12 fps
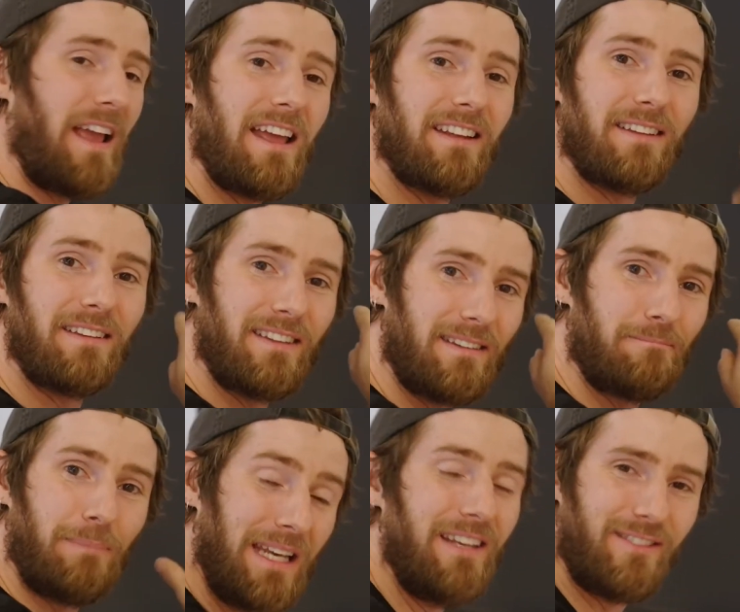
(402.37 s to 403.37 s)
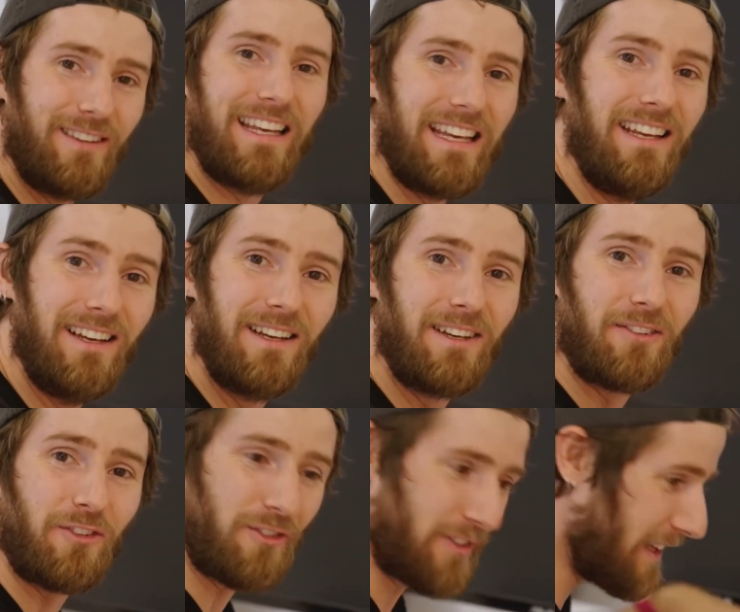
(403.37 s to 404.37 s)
spend $1,200 on a MacBook or